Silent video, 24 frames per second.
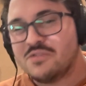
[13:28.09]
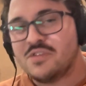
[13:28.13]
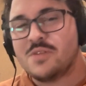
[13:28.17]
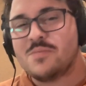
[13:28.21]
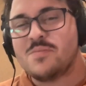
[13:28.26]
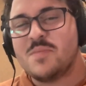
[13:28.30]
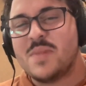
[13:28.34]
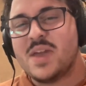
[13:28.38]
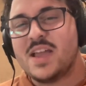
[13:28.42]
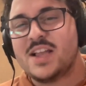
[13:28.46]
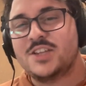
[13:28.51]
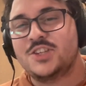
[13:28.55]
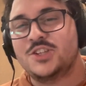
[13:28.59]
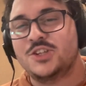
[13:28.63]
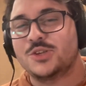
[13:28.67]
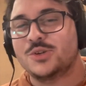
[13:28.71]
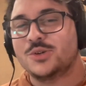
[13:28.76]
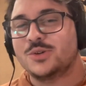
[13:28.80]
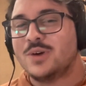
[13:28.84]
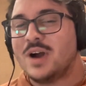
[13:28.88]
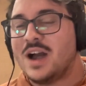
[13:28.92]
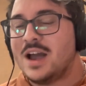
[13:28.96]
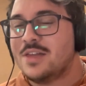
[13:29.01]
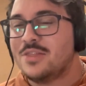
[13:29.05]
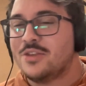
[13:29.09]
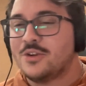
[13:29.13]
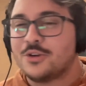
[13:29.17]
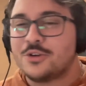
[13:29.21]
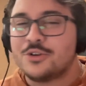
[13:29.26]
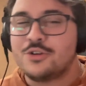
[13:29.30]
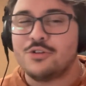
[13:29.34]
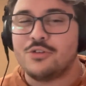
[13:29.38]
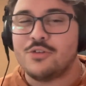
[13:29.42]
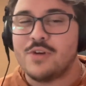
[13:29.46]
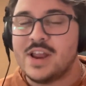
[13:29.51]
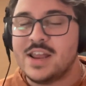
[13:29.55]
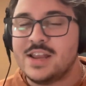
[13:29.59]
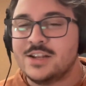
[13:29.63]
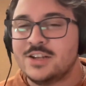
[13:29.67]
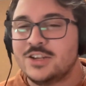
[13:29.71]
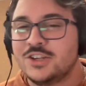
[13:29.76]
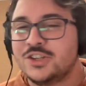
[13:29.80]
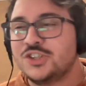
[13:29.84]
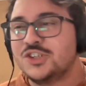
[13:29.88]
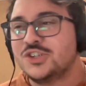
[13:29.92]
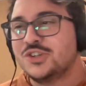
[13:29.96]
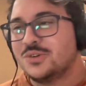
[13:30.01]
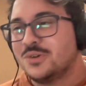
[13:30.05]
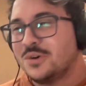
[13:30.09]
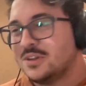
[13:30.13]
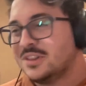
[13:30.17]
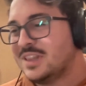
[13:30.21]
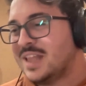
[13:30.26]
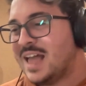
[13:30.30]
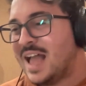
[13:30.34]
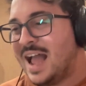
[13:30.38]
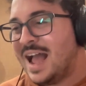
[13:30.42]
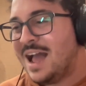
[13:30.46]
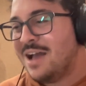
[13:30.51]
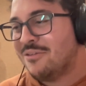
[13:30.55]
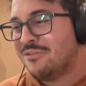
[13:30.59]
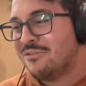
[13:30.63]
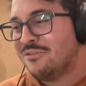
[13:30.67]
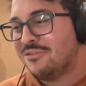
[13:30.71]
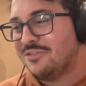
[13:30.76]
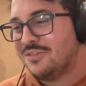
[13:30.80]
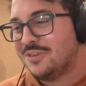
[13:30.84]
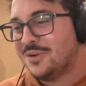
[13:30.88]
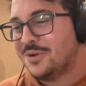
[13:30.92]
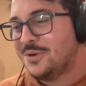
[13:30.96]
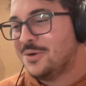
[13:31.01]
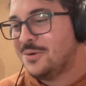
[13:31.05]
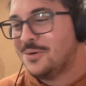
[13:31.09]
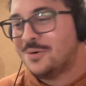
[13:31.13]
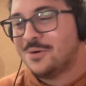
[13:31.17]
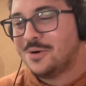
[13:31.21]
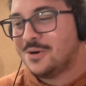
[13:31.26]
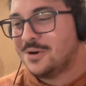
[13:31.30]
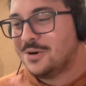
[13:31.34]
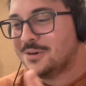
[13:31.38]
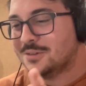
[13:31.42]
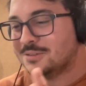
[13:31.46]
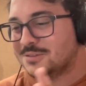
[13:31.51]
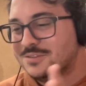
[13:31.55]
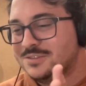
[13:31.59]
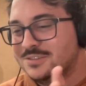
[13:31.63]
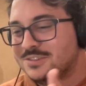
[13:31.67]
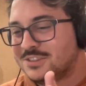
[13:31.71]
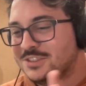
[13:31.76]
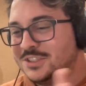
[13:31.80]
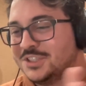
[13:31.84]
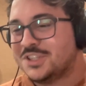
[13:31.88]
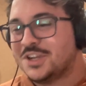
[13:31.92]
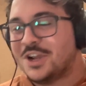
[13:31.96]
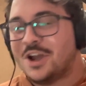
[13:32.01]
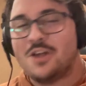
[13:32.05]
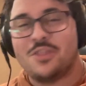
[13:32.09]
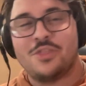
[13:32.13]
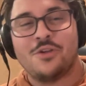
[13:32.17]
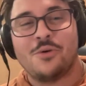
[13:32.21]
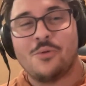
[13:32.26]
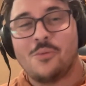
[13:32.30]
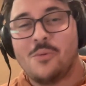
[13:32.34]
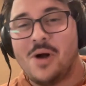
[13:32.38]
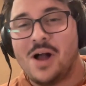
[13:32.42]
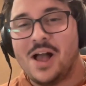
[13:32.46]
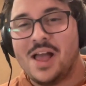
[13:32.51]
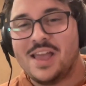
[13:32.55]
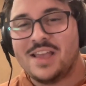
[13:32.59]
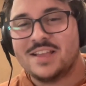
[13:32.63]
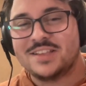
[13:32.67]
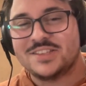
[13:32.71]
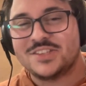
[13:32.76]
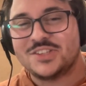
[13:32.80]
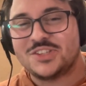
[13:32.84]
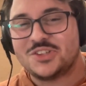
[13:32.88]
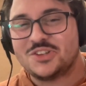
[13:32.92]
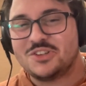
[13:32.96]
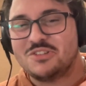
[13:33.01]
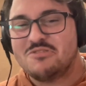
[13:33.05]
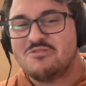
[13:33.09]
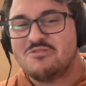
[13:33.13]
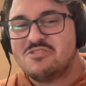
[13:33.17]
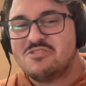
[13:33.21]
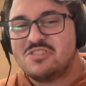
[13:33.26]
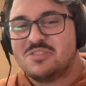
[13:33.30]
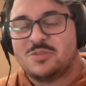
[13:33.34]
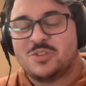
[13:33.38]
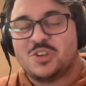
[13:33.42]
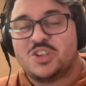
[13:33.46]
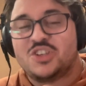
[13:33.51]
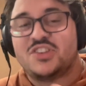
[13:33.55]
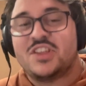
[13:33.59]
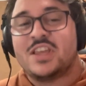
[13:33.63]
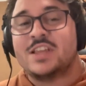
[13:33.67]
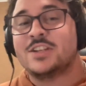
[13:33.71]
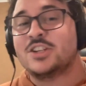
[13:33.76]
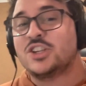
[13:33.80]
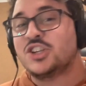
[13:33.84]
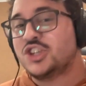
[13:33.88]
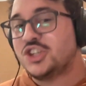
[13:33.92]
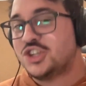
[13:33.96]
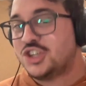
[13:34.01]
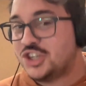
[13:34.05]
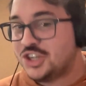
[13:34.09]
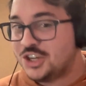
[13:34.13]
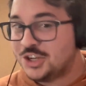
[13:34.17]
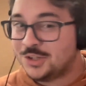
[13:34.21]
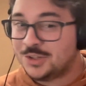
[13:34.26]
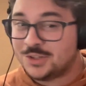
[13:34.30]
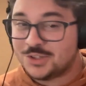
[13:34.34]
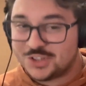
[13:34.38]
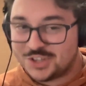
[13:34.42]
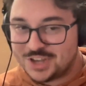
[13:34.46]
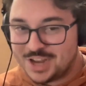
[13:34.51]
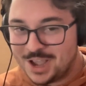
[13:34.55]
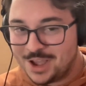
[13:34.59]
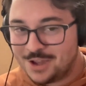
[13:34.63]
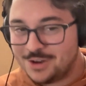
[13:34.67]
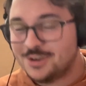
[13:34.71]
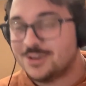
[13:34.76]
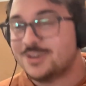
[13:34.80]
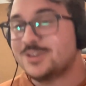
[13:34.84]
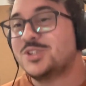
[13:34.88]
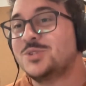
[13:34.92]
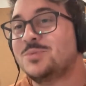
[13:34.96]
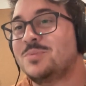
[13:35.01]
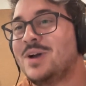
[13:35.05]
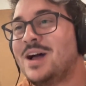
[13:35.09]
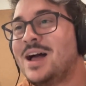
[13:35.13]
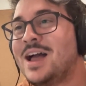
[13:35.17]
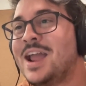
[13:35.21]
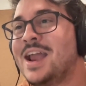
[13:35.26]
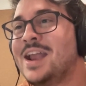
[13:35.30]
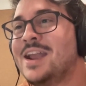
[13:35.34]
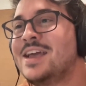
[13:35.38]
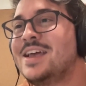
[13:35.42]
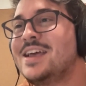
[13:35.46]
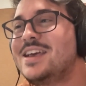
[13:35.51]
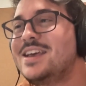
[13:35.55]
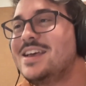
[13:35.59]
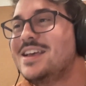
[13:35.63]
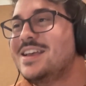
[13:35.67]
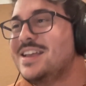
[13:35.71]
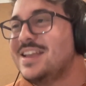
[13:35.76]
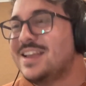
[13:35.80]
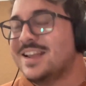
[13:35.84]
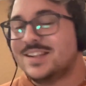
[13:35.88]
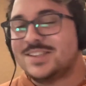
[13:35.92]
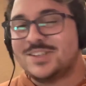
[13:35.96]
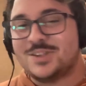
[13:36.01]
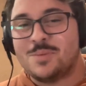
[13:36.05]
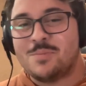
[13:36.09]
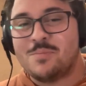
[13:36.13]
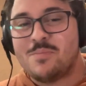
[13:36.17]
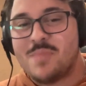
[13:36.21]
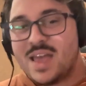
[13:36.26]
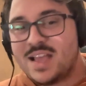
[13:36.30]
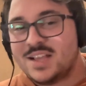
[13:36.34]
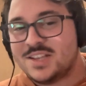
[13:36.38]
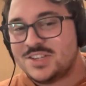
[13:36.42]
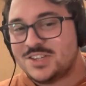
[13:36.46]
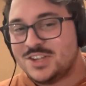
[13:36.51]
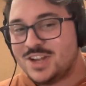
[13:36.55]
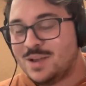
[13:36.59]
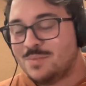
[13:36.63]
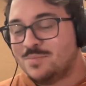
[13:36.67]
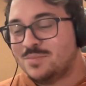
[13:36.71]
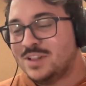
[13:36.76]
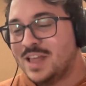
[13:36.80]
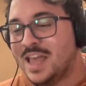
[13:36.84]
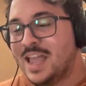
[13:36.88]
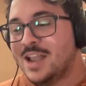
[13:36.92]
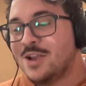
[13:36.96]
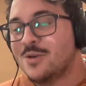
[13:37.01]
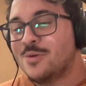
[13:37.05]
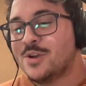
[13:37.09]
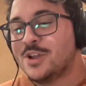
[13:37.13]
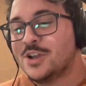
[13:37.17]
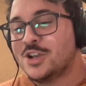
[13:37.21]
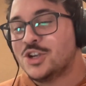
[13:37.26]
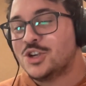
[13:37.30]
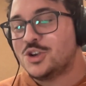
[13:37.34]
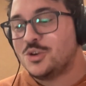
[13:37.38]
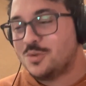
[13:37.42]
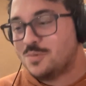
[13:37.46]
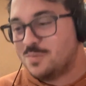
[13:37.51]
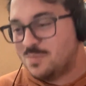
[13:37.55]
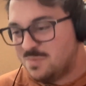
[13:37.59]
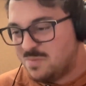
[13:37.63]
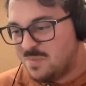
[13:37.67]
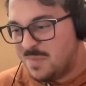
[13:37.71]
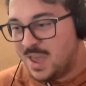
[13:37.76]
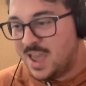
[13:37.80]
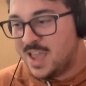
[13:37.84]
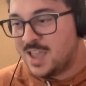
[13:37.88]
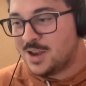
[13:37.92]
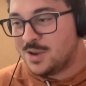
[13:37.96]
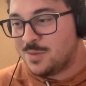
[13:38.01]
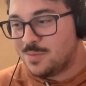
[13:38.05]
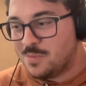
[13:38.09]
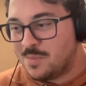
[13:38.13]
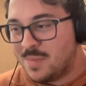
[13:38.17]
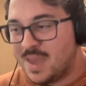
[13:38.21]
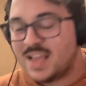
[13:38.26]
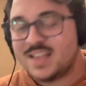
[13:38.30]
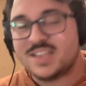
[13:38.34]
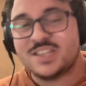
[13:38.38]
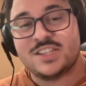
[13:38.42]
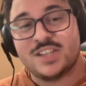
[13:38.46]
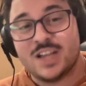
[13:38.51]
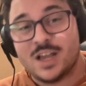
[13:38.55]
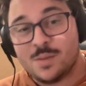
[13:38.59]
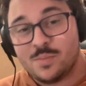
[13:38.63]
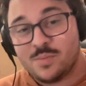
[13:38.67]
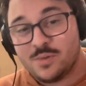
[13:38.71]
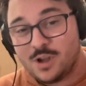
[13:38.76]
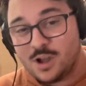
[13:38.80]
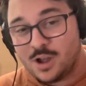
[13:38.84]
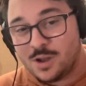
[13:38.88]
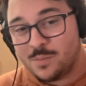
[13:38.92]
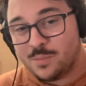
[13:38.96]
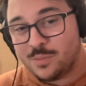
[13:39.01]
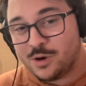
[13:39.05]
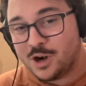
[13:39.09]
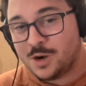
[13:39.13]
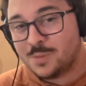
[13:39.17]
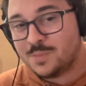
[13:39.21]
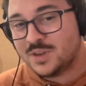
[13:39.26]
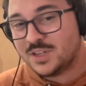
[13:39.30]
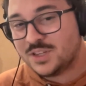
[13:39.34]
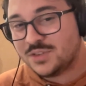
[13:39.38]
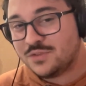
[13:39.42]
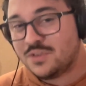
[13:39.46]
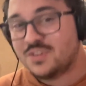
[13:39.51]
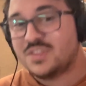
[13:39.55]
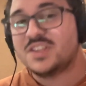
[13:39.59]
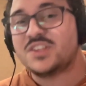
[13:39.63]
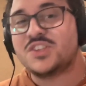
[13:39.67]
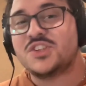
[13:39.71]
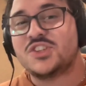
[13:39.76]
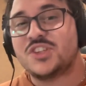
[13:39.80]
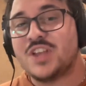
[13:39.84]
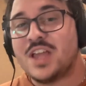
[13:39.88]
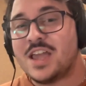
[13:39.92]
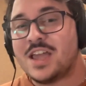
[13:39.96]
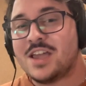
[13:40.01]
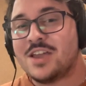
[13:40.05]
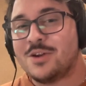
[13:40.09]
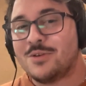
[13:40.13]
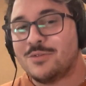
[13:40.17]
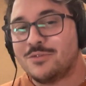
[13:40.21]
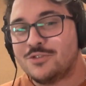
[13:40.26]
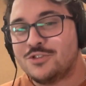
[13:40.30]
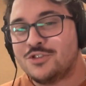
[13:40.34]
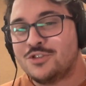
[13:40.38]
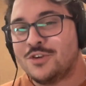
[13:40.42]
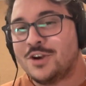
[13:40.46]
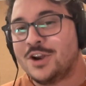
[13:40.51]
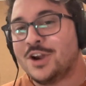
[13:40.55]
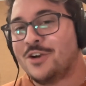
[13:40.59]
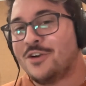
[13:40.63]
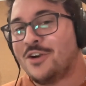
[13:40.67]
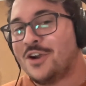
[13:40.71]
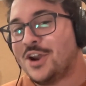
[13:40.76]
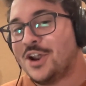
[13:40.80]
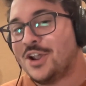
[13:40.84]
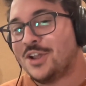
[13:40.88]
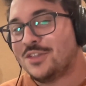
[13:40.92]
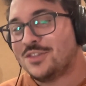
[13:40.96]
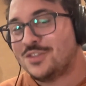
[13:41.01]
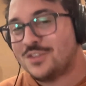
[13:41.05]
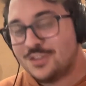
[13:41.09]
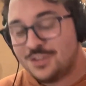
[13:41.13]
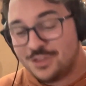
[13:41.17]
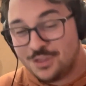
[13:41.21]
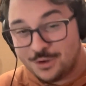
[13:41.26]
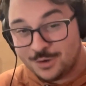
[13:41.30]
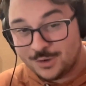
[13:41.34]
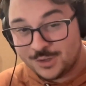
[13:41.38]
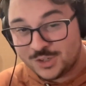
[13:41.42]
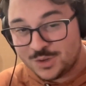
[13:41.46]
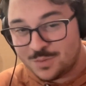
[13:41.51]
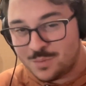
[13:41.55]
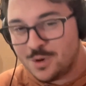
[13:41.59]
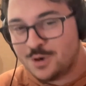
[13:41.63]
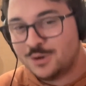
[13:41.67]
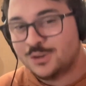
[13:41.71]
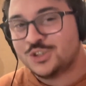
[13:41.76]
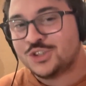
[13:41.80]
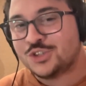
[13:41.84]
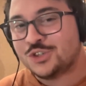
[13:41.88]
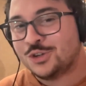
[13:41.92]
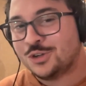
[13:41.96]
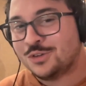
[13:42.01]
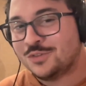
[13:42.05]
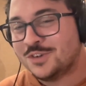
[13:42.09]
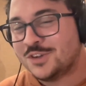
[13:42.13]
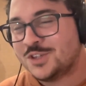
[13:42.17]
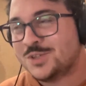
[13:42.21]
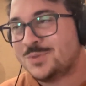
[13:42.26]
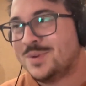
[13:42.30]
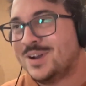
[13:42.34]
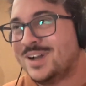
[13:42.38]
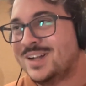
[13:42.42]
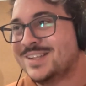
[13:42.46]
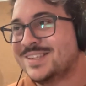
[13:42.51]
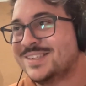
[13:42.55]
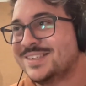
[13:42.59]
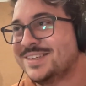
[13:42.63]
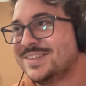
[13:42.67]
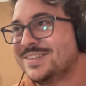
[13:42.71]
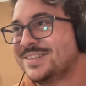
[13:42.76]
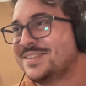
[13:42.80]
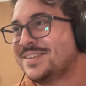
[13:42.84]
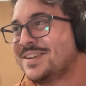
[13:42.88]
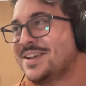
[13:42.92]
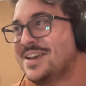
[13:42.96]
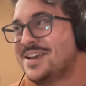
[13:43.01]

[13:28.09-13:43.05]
It makes you either cringe or laugh or just otherwise send chills down your spine. It's a messed up language made messed up on purpose for the sake of triggering those emotional responses.